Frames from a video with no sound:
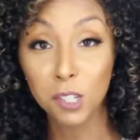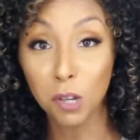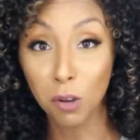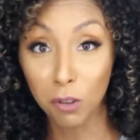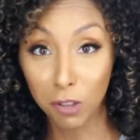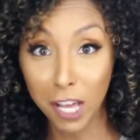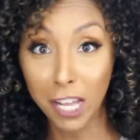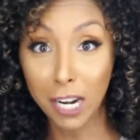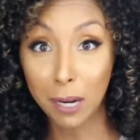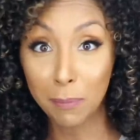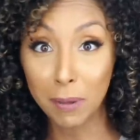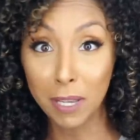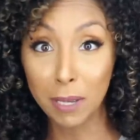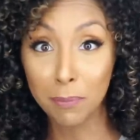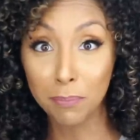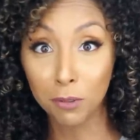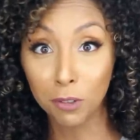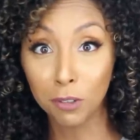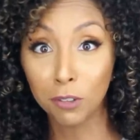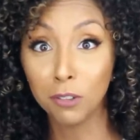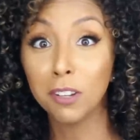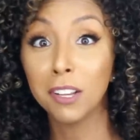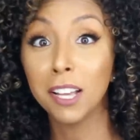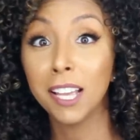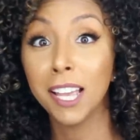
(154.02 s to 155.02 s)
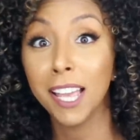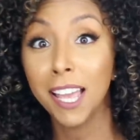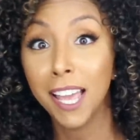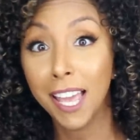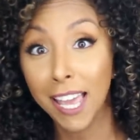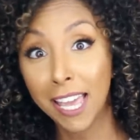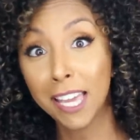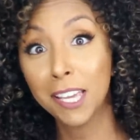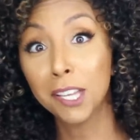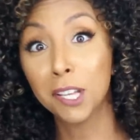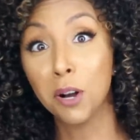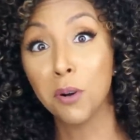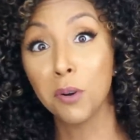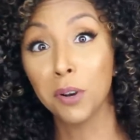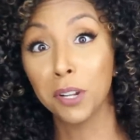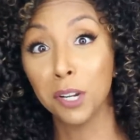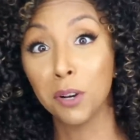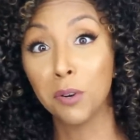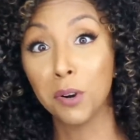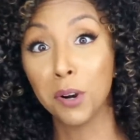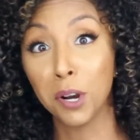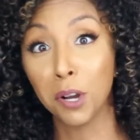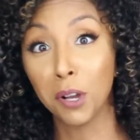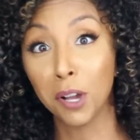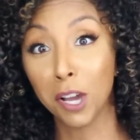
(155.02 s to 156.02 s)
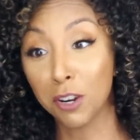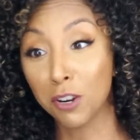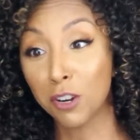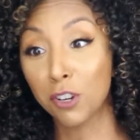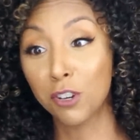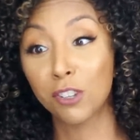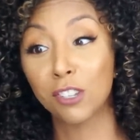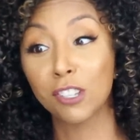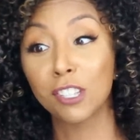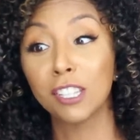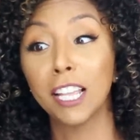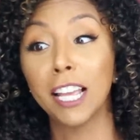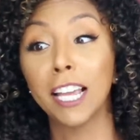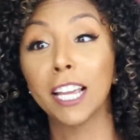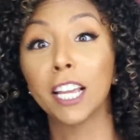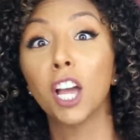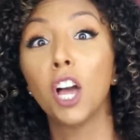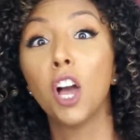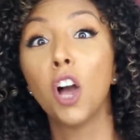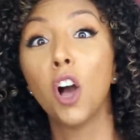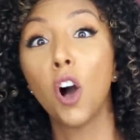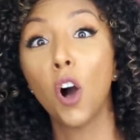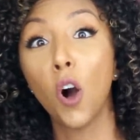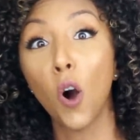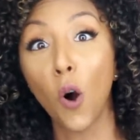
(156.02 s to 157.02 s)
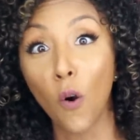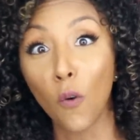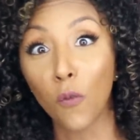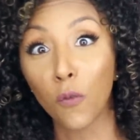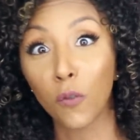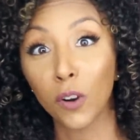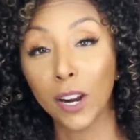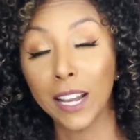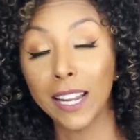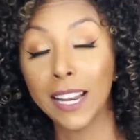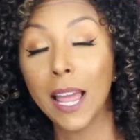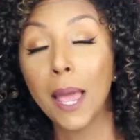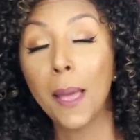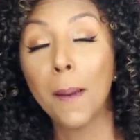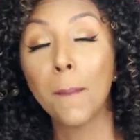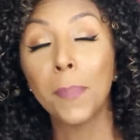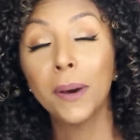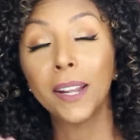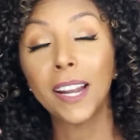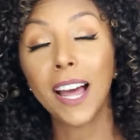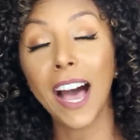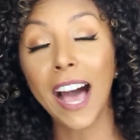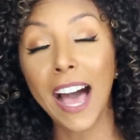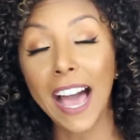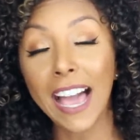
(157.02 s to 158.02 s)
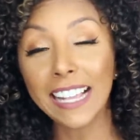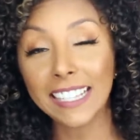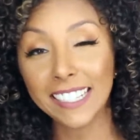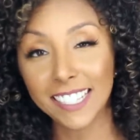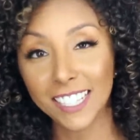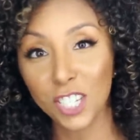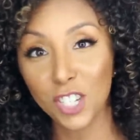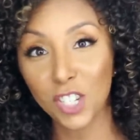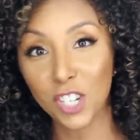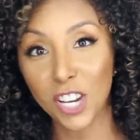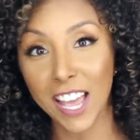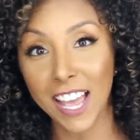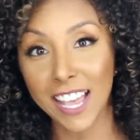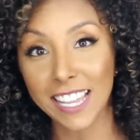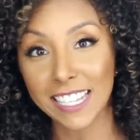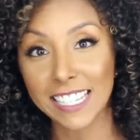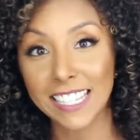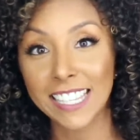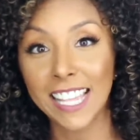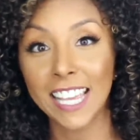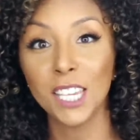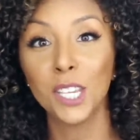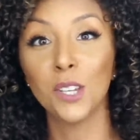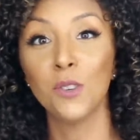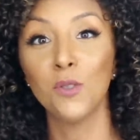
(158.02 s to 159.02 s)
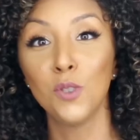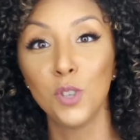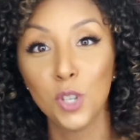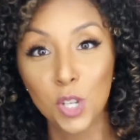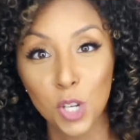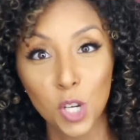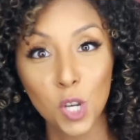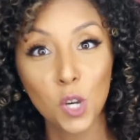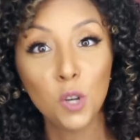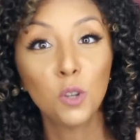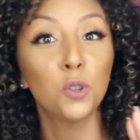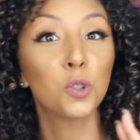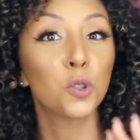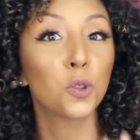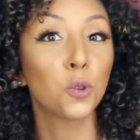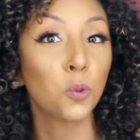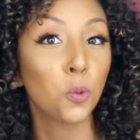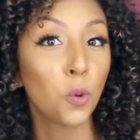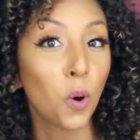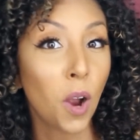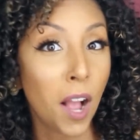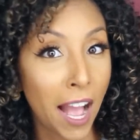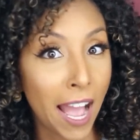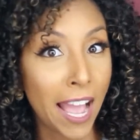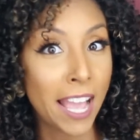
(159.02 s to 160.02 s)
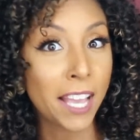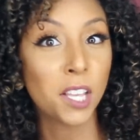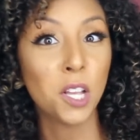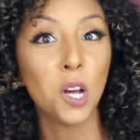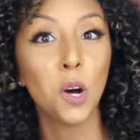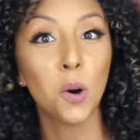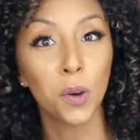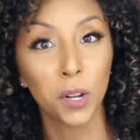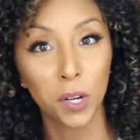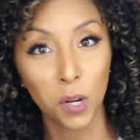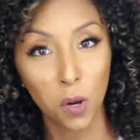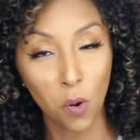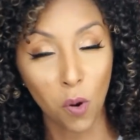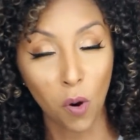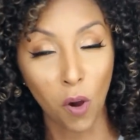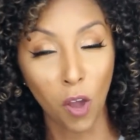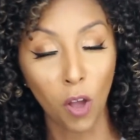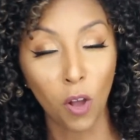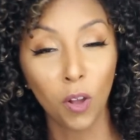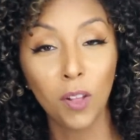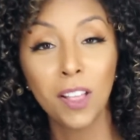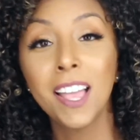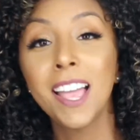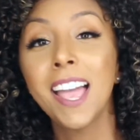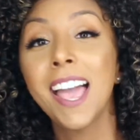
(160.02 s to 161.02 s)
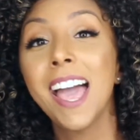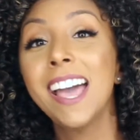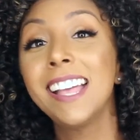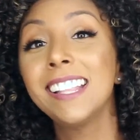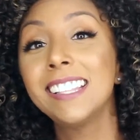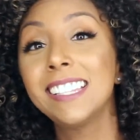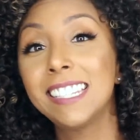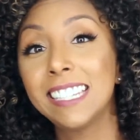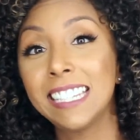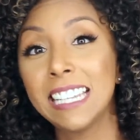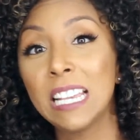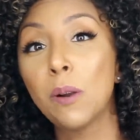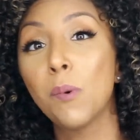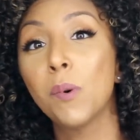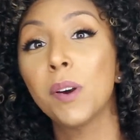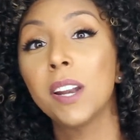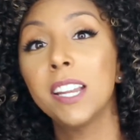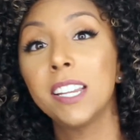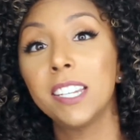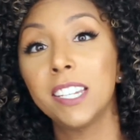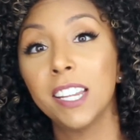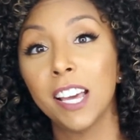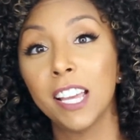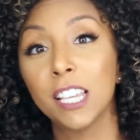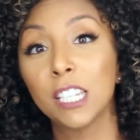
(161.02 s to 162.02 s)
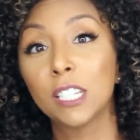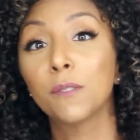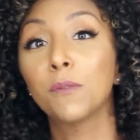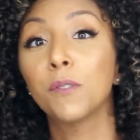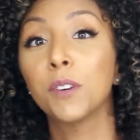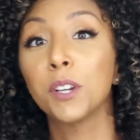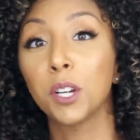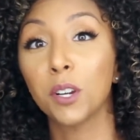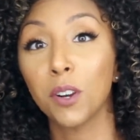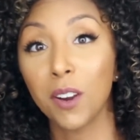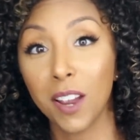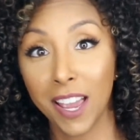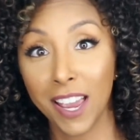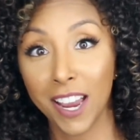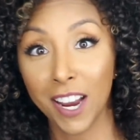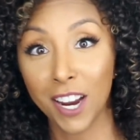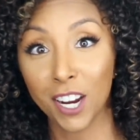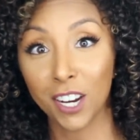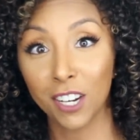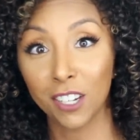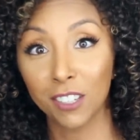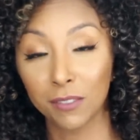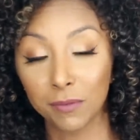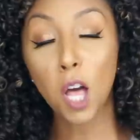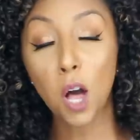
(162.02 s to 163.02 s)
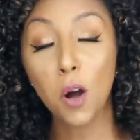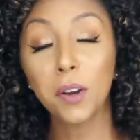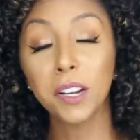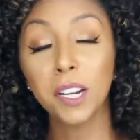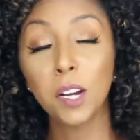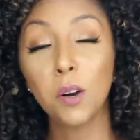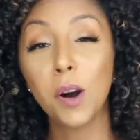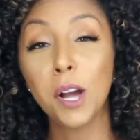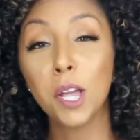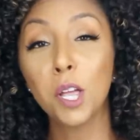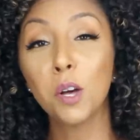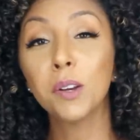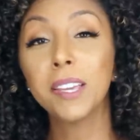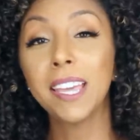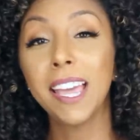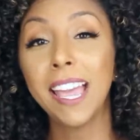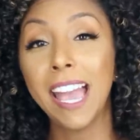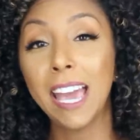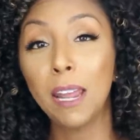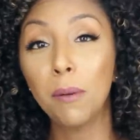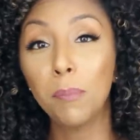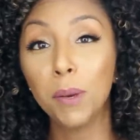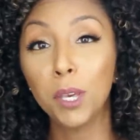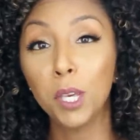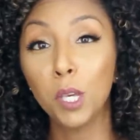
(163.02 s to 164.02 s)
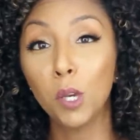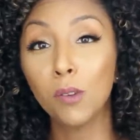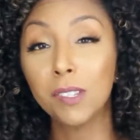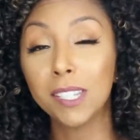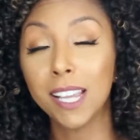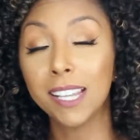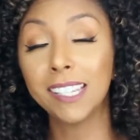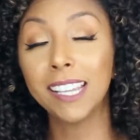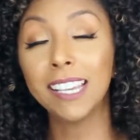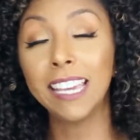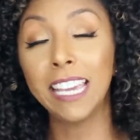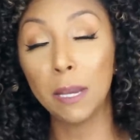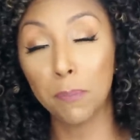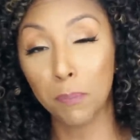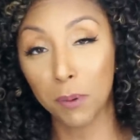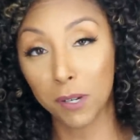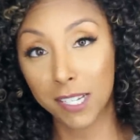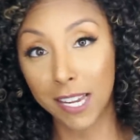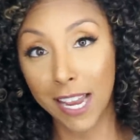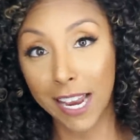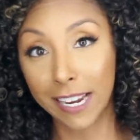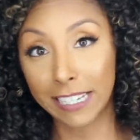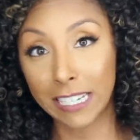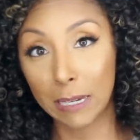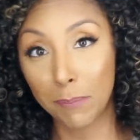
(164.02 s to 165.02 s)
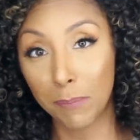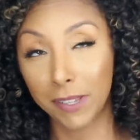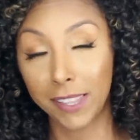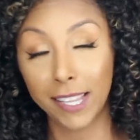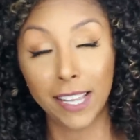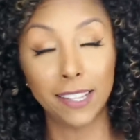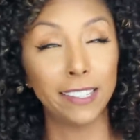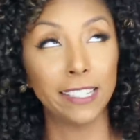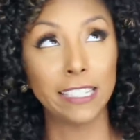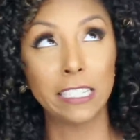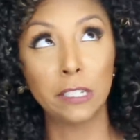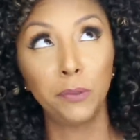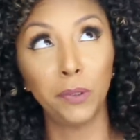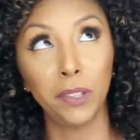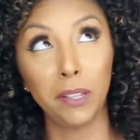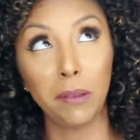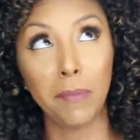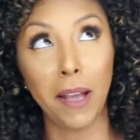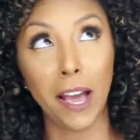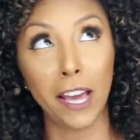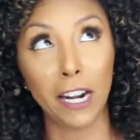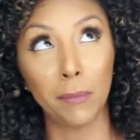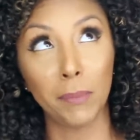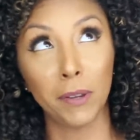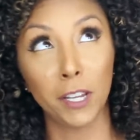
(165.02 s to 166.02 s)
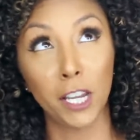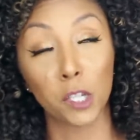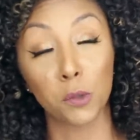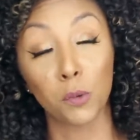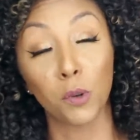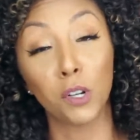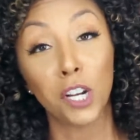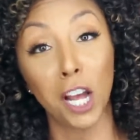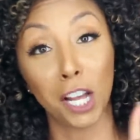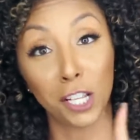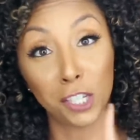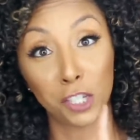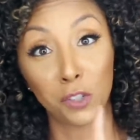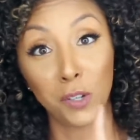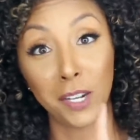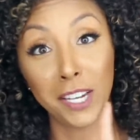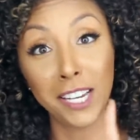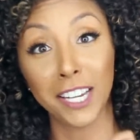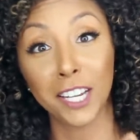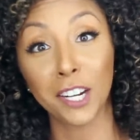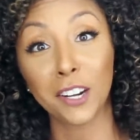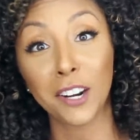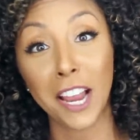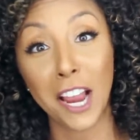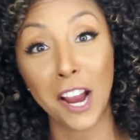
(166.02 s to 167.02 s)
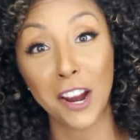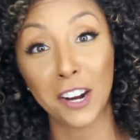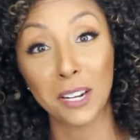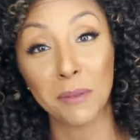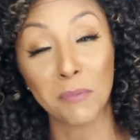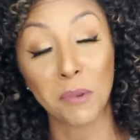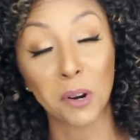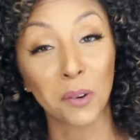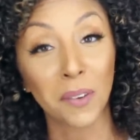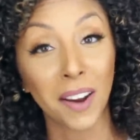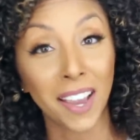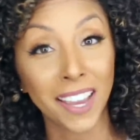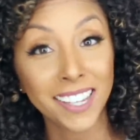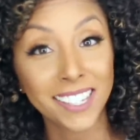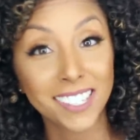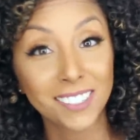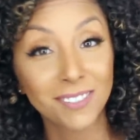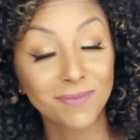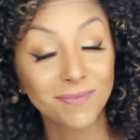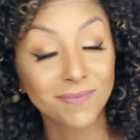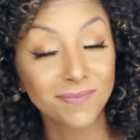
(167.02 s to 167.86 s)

So a lot of people hate coconut oil and are just like over it. But I suggest that you do try coconut oil and see what it does for your hair. Coconut oil can be used as a heat protectant, but that doesn't really matter because we're not straightening our hair anymore, right?